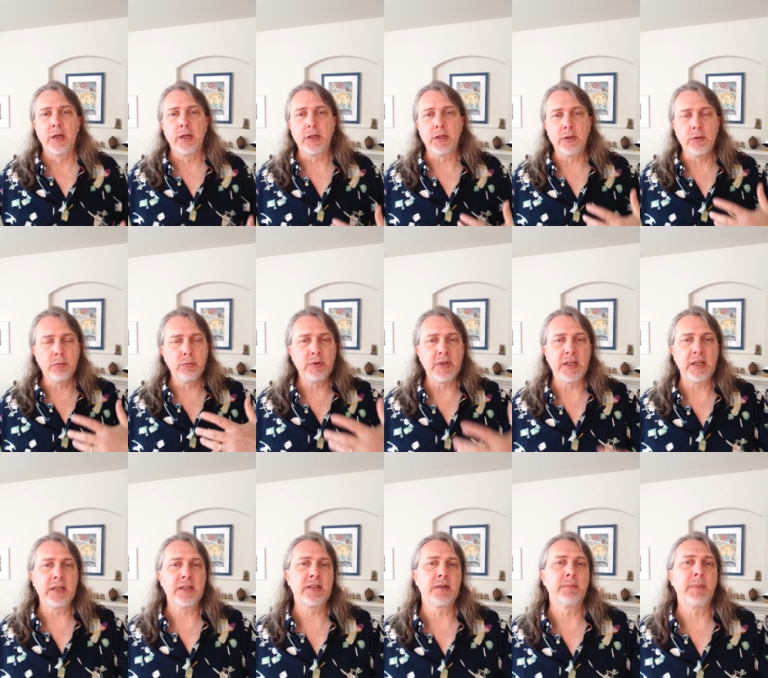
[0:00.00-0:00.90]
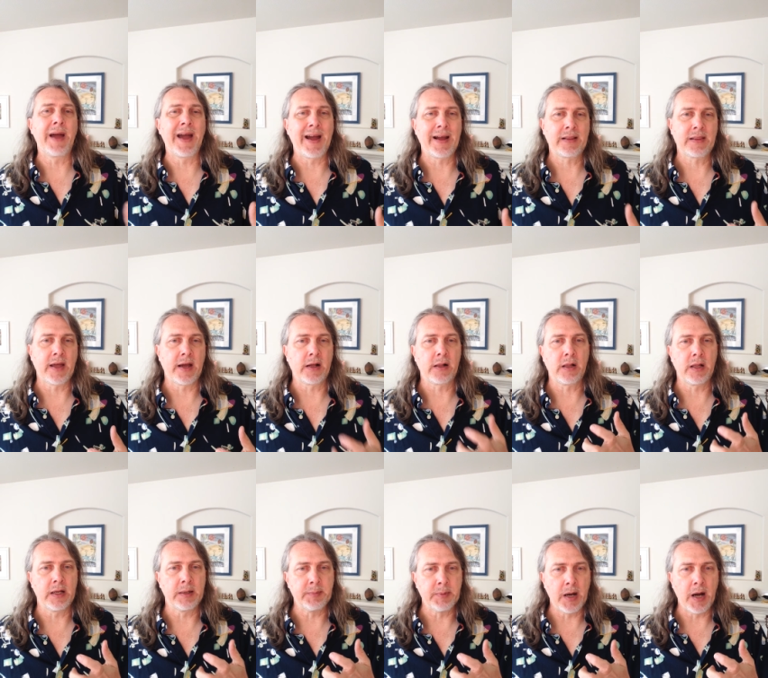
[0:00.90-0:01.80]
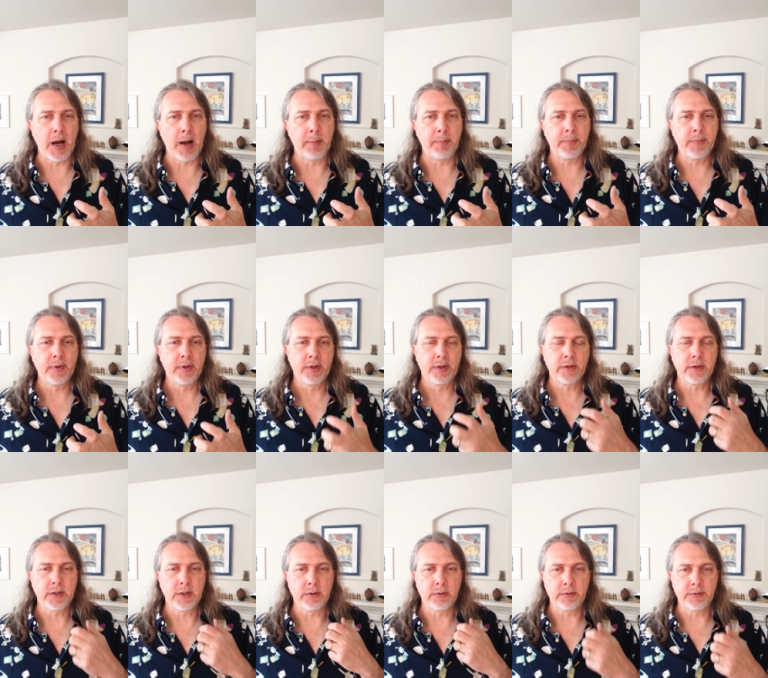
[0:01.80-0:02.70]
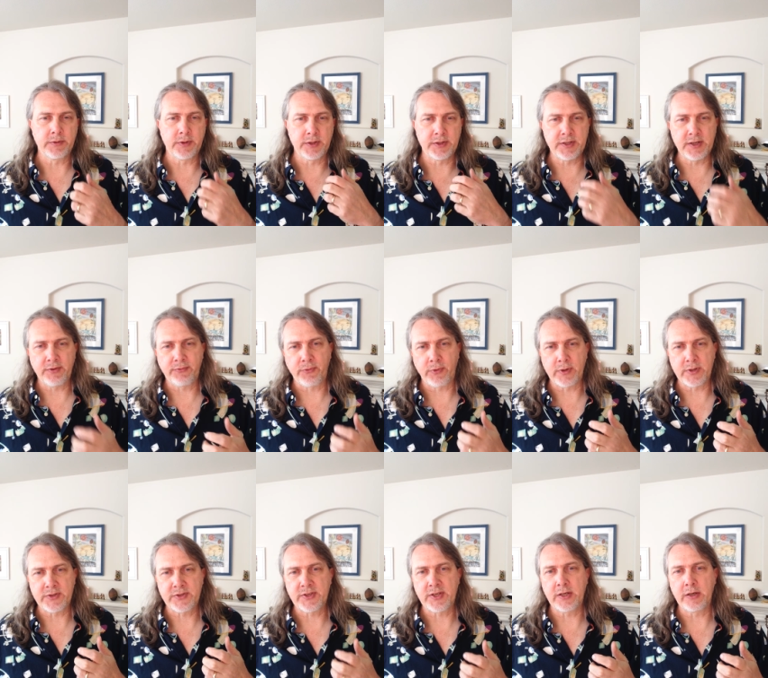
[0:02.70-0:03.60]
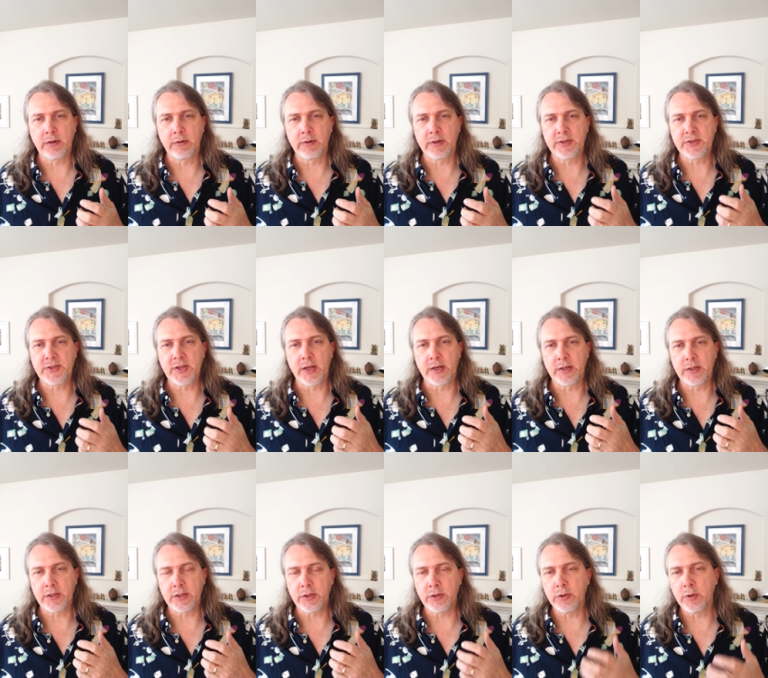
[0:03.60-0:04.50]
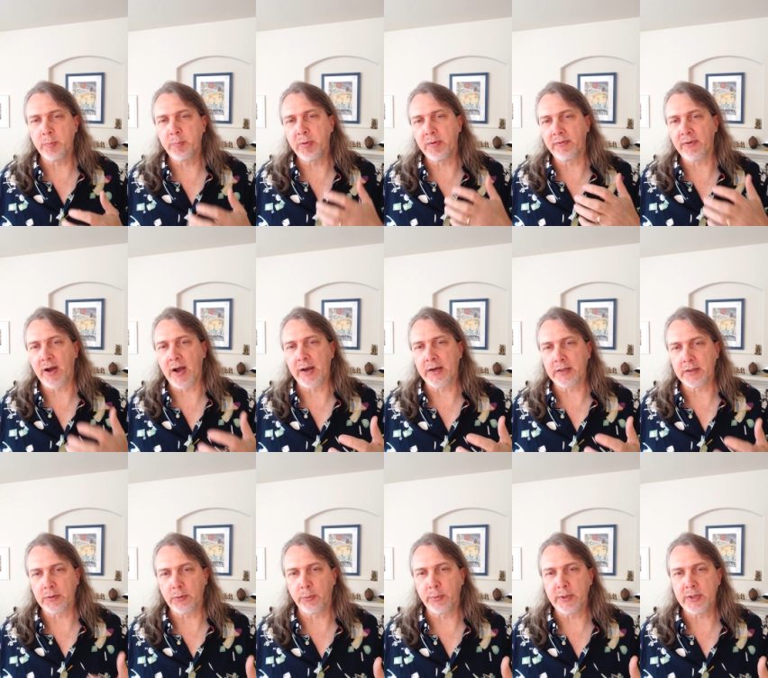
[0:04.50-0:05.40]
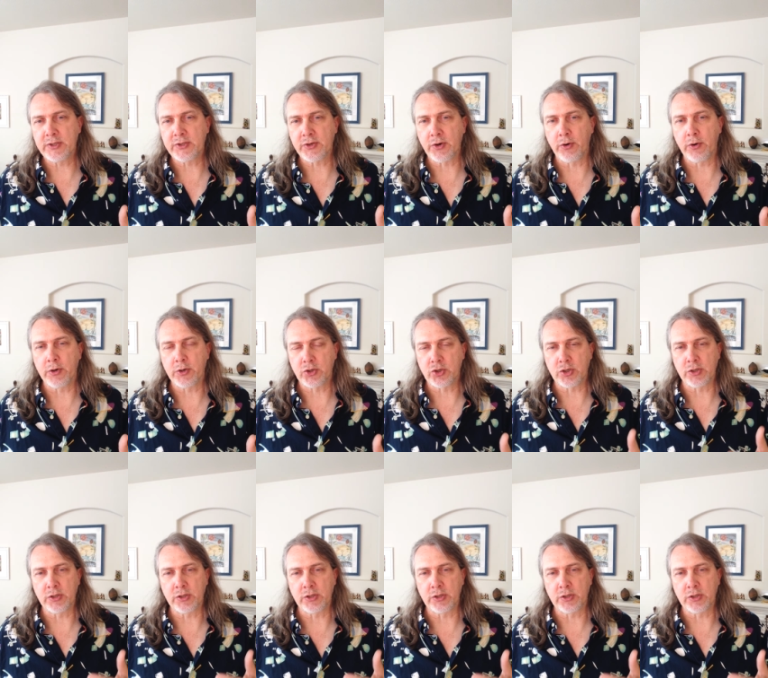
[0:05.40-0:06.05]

you need to back that claim up. The difference here is that you're providing the research